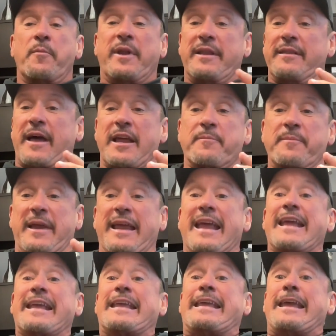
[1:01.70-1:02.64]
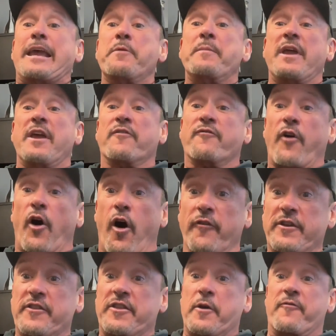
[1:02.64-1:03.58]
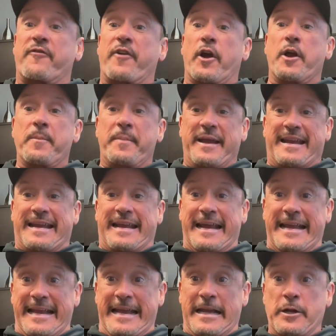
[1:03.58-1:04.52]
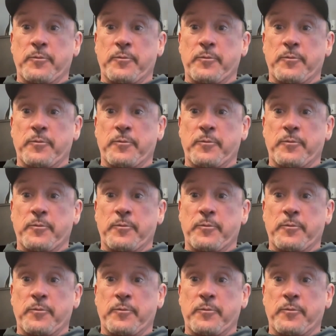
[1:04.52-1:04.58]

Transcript: like me, get me involved at the very beginning,